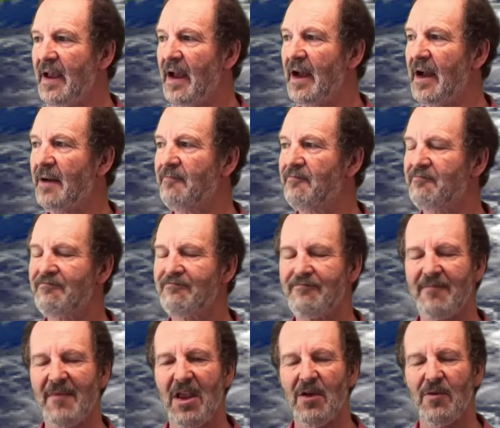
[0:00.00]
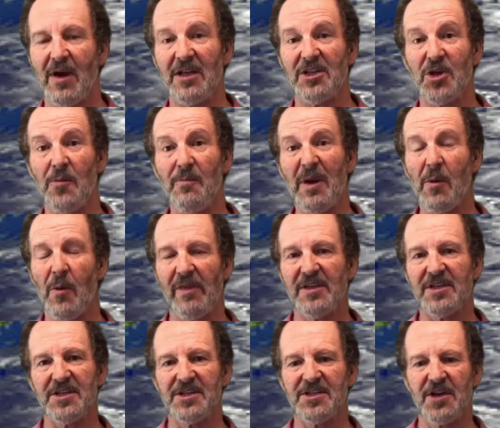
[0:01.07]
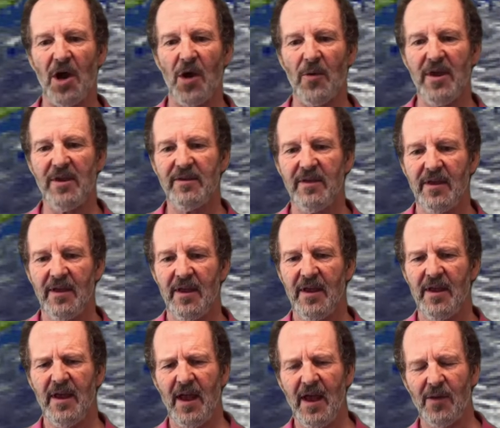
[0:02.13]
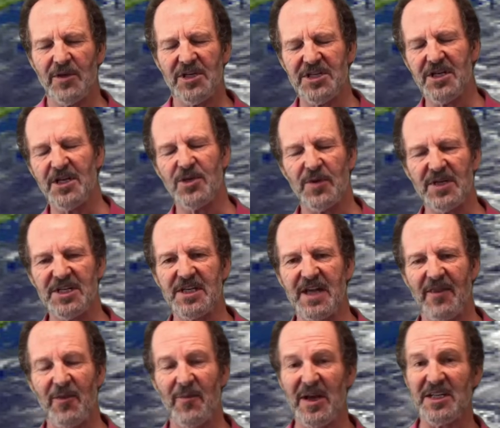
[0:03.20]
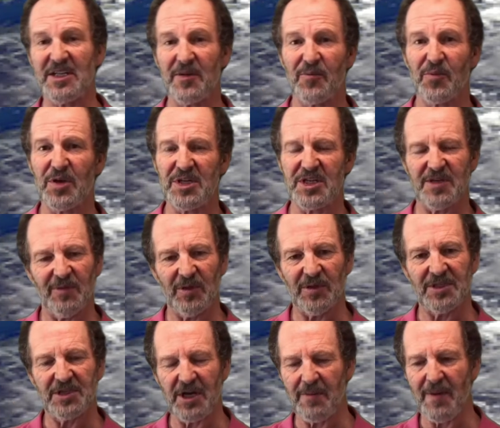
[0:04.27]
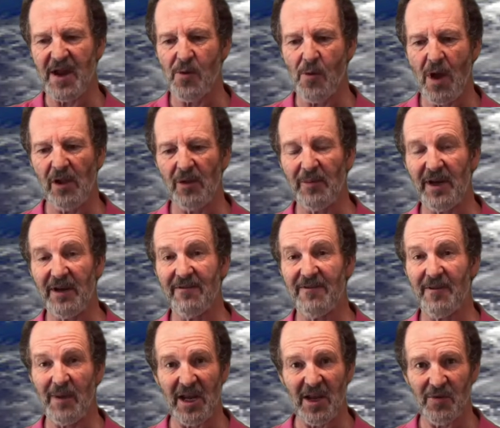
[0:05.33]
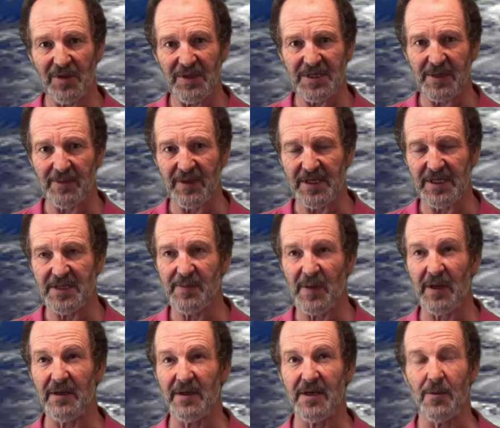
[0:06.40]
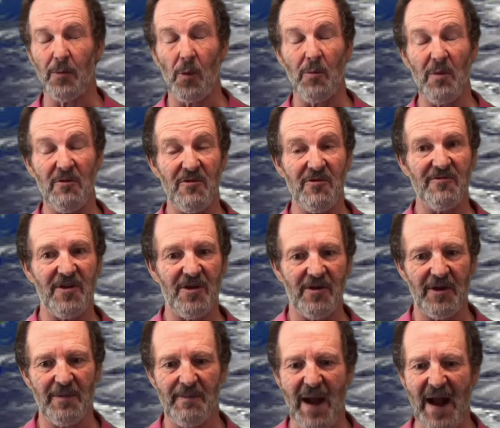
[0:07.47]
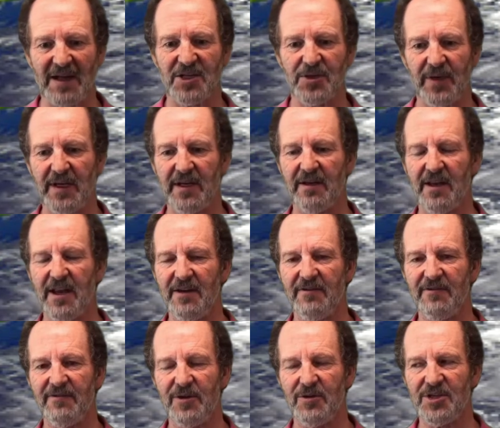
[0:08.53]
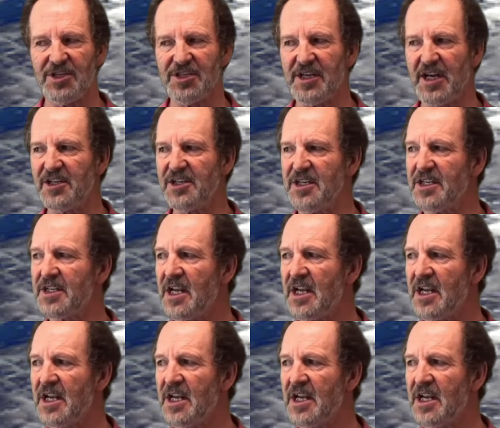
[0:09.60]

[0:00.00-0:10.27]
Right, so big weather to start with. We just need to understand the basic principles. So you may well be familiar with some of this, but we'll be referring back to it in future sessions.